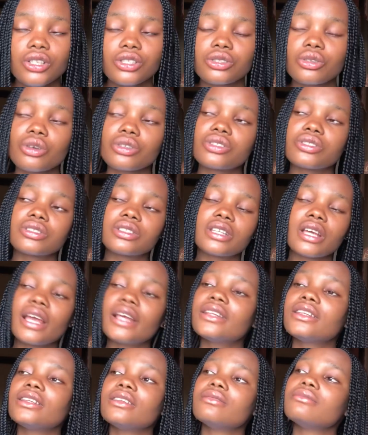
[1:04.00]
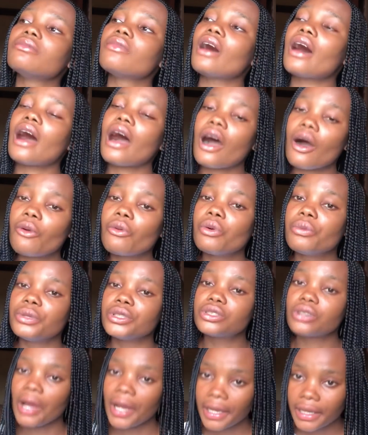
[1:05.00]
So today I will
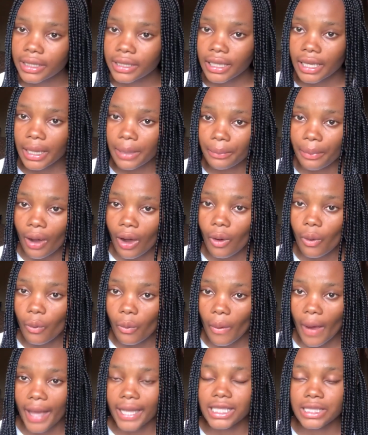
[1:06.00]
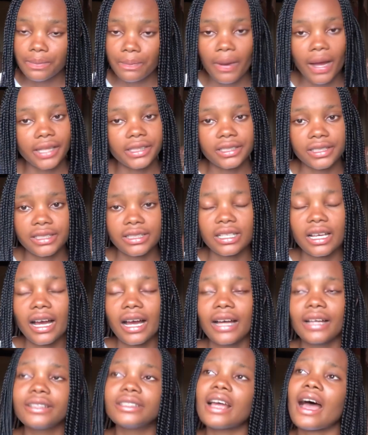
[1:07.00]
be talking about white patches,
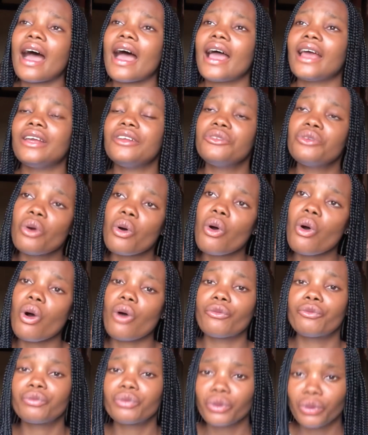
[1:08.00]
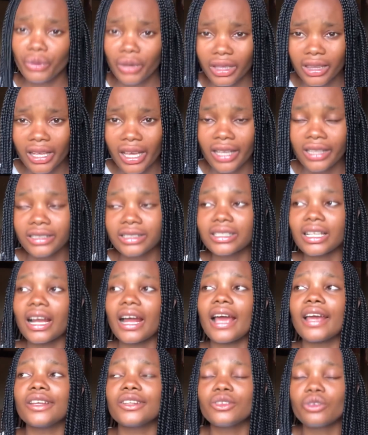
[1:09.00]
and I know of three things that
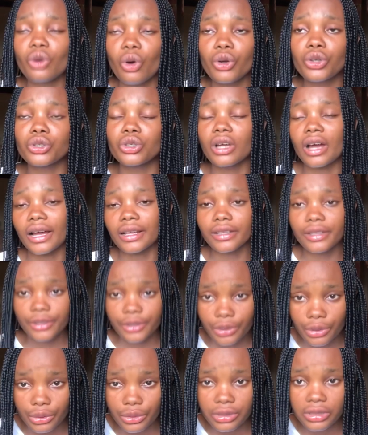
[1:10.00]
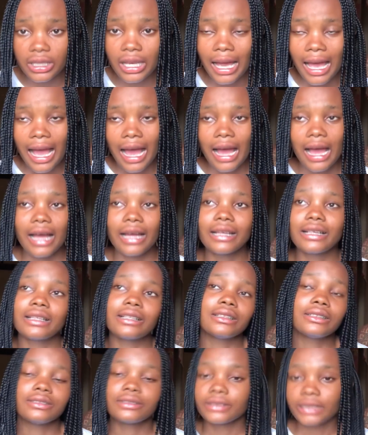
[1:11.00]
I know you can use
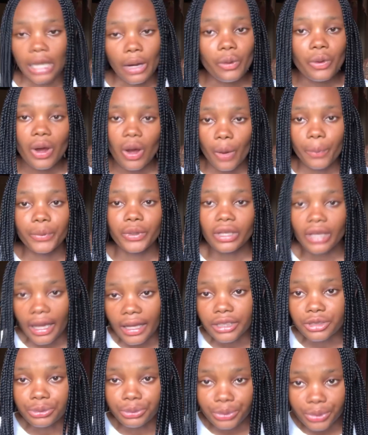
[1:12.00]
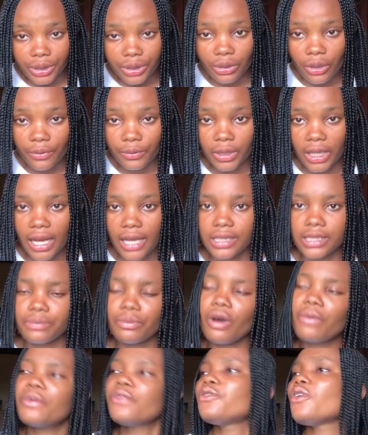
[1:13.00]
that will help you get rid of that.
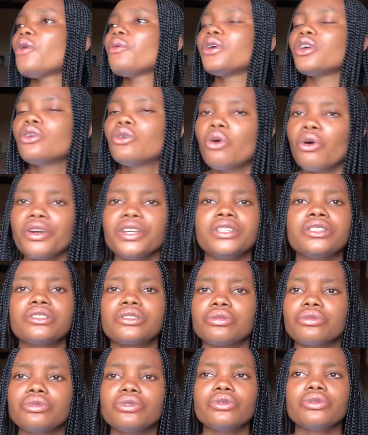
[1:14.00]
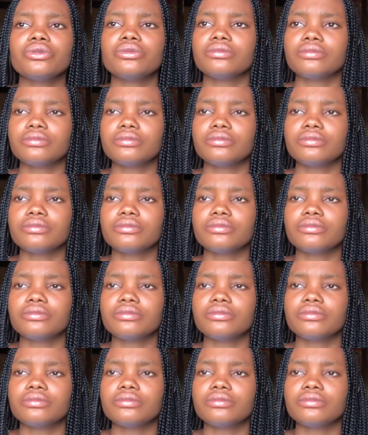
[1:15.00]
But before we go into